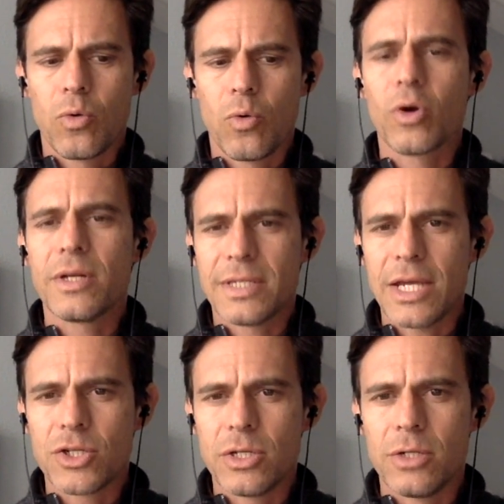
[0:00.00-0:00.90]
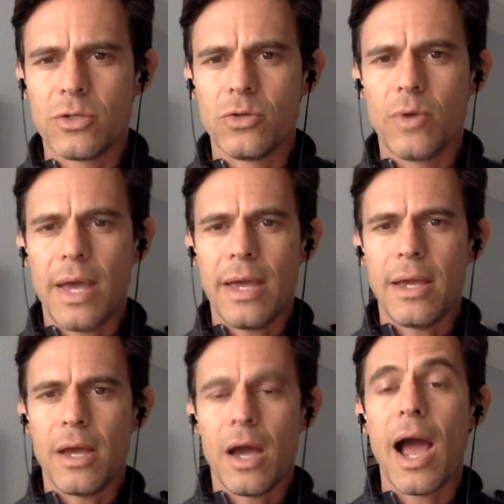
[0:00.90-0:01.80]
organization into a,
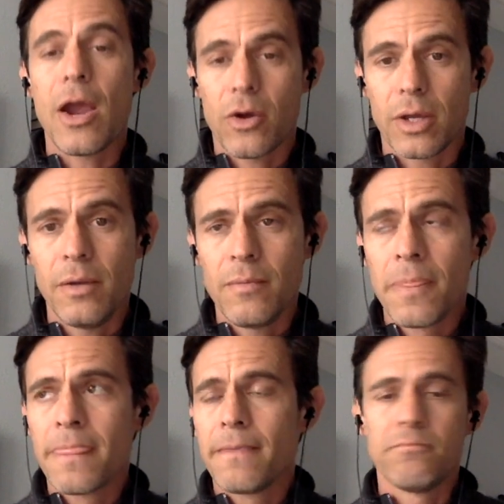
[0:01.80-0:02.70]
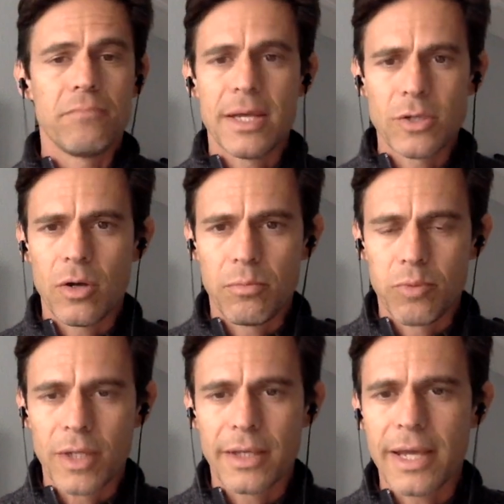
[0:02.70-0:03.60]
a hierarchy, as all
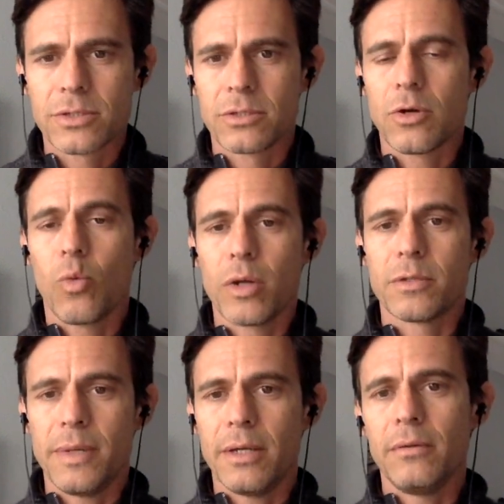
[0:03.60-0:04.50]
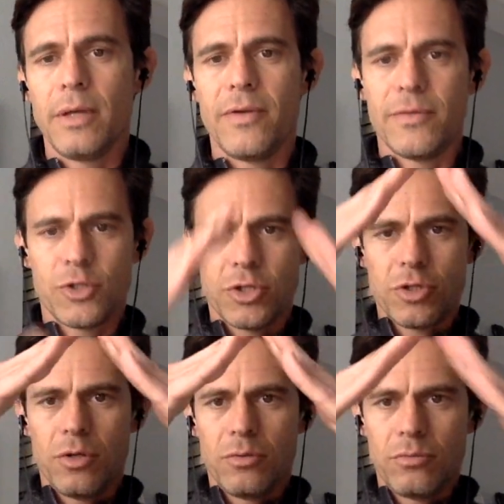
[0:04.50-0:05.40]
broadcasts are want to be, even if it's just
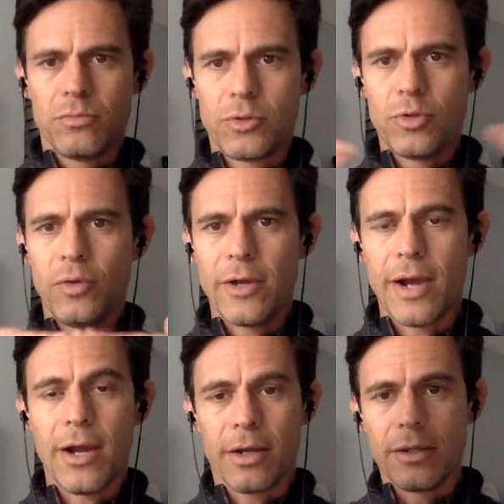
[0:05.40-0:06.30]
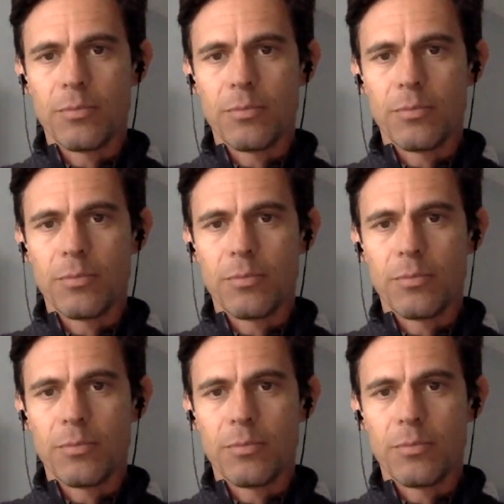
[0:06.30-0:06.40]
a two-layer hierarchy, the